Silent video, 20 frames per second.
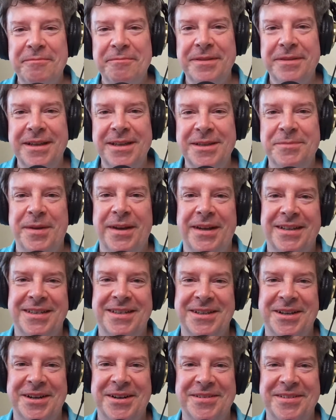Please make it
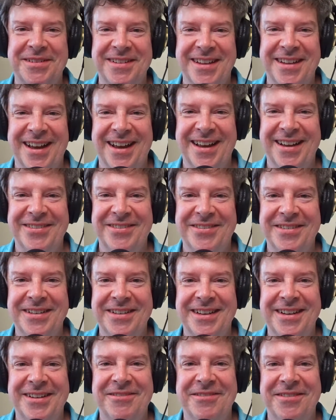so. I
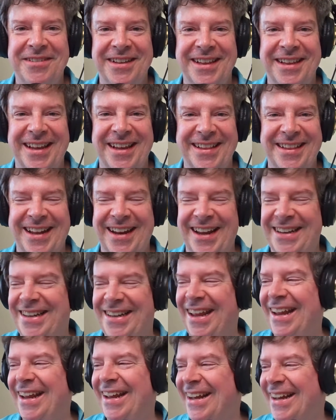really, really like that idea.